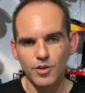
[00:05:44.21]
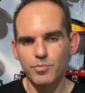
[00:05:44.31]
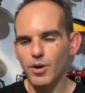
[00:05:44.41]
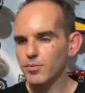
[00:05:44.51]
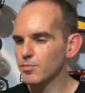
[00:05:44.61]

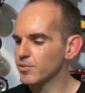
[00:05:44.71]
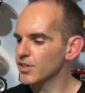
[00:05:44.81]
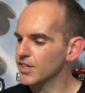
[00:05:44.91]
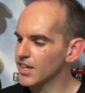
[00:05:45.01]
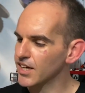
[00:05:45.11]

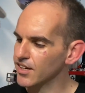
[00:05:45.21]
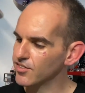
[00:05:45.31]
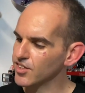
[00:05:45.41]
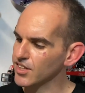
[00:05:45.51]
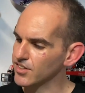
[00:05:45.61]
probably
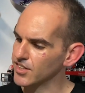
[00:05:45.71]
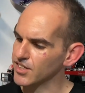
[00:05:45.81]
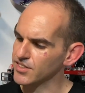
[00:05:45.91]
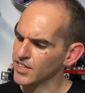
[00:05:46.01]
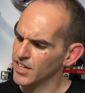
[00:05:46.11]
think
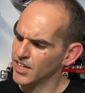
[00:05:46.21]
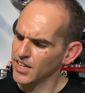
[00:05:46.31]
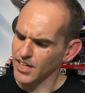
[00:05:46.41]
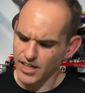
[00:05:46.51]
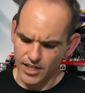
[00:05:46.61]
that
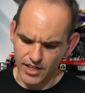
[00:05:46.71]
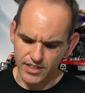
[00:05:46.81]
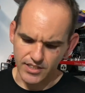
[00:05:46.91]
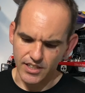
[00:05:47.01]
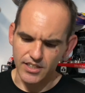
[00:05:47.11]

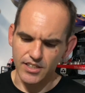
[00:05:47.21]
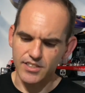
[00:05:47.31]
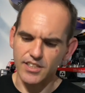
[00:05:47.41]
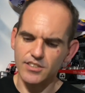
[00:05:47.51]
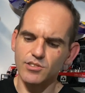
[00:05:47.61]
it
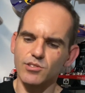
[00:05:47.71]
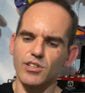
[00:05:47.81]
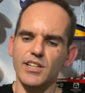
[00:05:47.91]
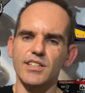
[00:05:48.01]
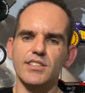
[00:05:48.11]
does look
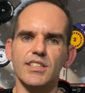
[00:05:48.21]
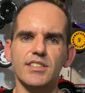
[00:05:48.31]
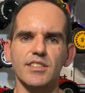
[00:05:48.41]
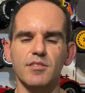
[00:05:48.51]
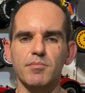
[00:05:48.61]
like a
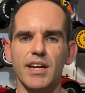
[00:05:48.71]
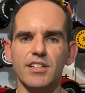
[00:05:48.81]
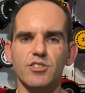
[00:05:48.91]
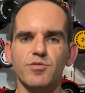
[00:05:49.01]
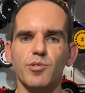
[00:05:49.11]
decent
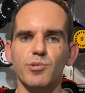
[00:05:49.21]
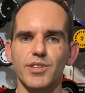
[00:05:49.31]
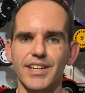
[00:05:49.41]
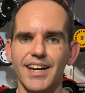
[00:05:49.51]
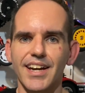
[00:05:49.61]
match for the
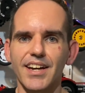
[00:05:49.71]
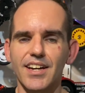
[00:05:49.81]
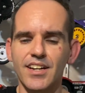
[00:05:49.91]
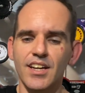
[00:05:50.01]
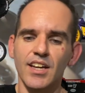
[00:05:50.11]

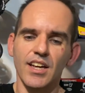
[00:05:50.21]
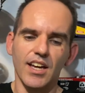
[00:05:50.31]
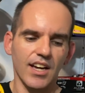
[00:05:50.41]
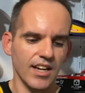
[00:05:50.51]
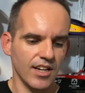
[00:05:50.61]
car,
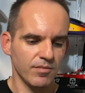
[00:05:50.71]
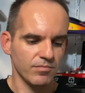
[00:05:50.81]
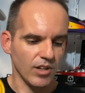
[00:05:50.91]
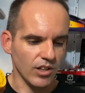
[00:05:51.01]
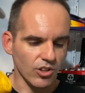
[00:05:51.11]
a
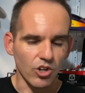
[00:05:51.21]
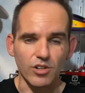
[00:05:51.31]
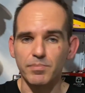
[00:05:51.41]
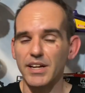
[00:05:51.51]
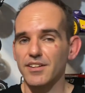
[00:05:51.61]

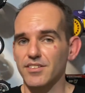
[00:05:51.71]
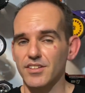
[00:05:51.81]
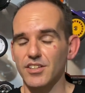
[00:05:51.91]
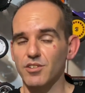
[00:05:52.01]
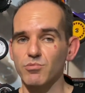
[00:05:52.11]
lot better than
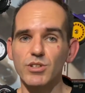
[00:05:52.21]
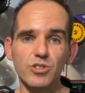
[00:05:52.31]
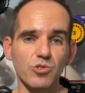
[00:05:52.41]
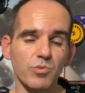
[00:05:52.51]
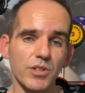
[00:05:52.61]
the
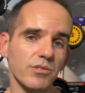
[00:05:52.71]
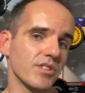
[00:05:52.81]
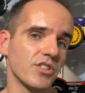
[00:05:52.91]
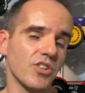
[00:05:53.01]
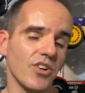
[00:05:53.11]
original wheels
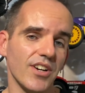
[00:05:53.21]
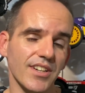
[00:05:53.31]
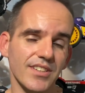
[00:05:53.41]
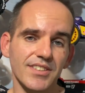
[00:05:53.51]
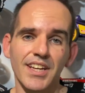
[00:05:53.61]
and
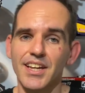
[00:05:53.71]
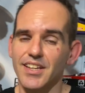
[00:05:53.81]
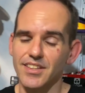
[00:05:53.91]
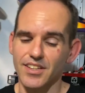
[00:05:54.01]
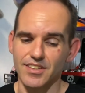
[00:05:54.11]
tires
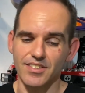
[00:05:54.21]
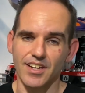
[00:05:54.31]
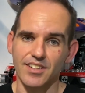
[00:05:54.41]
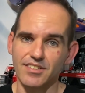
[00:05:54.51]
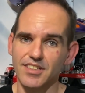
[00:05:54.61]

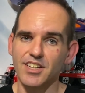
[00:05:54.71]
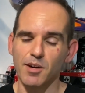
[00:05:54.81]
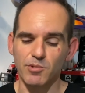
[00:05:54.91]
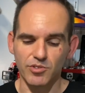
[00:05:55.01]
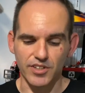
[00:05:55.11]
that did come
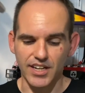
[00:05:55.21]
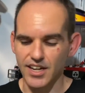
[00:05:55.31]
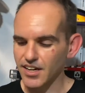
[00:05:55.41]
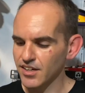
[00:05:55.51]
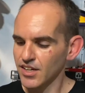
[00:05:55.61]
on the
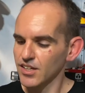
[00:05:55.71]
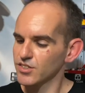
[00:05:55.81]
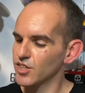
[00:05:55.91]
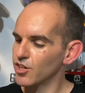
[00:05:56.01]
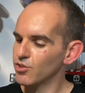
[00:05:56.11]
car.
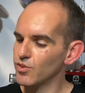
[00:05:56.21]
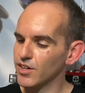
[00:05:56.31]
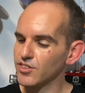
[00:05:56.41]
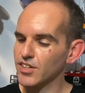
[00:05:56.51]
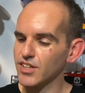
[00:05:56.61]
So I
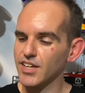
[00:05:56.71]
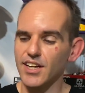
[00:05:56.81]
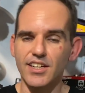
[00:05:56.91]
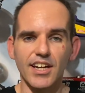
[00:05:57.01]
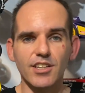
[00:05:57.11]
think
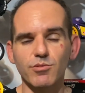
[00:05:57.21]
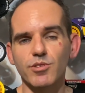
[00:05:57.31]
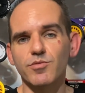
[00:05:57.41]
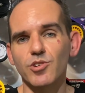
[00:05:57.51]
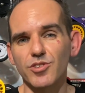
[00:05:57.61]
now that
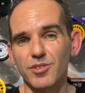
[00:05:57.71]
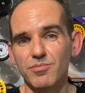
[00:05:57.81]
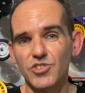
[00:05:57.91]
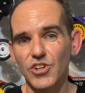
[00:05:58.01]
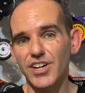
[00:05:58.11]
we've got them
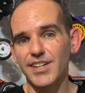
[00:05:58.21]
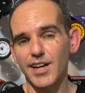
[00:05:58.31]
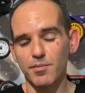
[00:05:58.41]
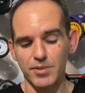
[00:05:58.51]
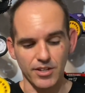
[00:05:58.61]
dyed
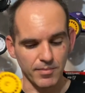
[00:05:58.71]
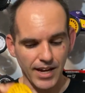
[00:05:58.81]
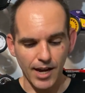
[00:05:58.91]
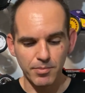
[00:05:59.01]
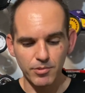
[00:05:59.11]
up, I'm
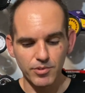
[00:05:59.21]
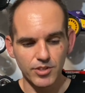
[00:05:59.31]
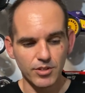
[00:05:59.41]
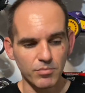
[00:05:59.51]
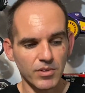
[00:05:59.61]
happy with
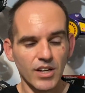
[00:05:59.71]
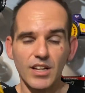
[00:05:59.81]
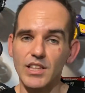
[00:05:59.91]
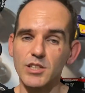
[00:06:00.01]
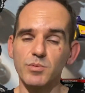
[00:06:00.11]
them.
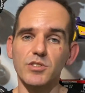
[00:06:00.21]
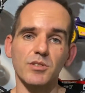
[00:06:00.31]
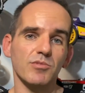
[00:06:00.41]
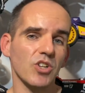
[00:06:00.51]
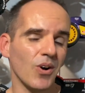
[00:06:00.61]
Let's put
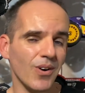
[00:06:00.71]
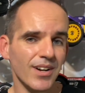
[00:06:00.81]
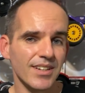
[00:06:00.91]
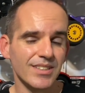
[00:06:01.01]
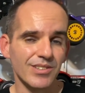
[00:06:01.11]
some
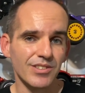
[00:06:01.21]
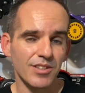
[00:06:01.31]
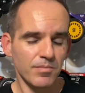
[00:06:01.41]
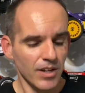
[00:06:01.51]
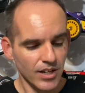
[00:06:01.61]
tires on
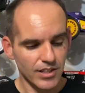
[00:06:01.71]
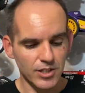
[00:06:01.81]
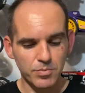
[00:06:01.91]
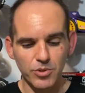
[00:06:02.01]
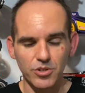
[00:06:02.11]
them. Let's
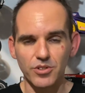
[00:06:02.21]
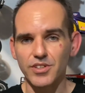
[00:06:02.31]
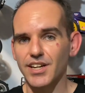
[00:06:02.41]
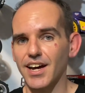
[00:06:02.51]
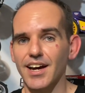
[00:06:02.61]
put it on the
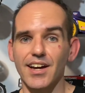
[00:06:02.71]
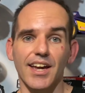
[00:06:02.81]
car